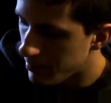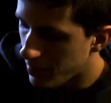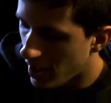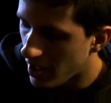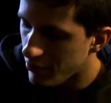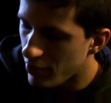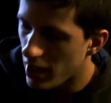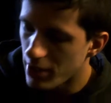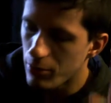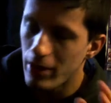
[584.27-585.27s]
But I
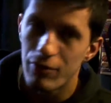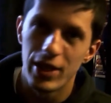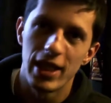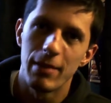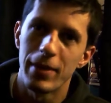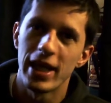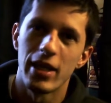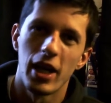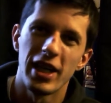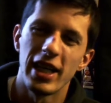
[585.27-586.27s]
find with the
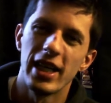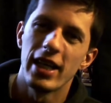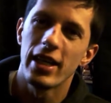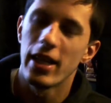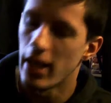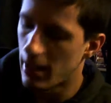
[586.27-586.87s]
P90,